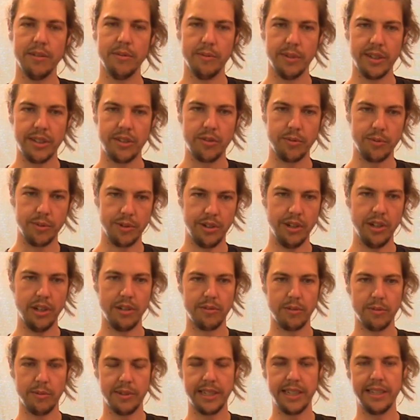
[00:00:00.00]
which we'll go
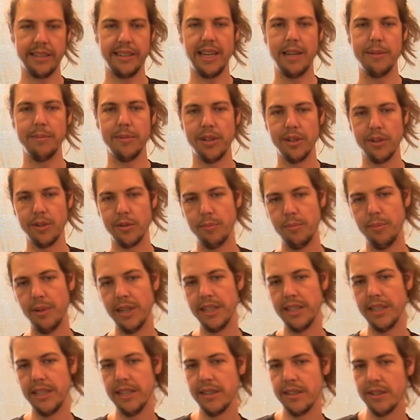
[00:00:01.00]
over when I demo,
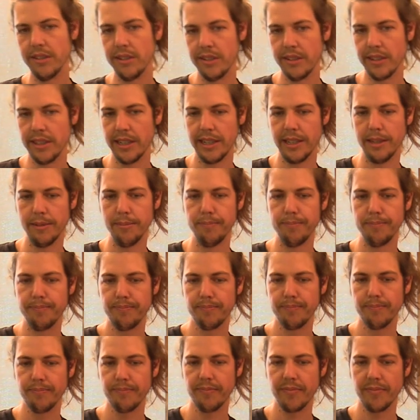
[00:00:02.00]
but it'll, um,